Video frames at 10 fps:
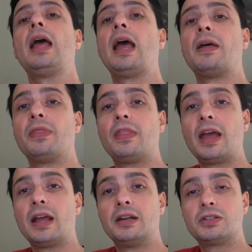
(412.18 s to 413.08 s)
and
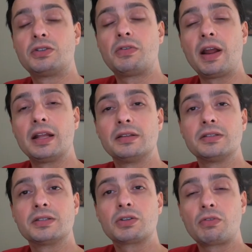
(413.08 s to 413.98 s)
then
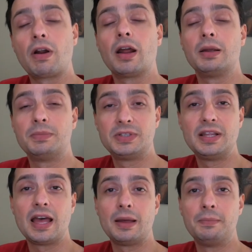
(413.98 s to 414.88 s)
transcribes
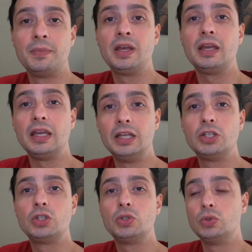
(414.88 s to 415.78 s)
them
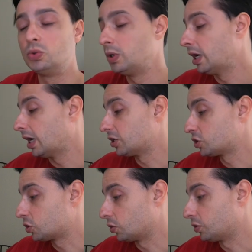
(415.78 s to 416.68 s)
into a
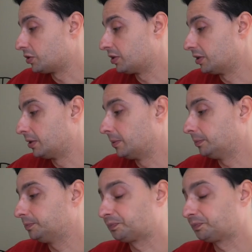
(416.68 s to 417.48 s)
certain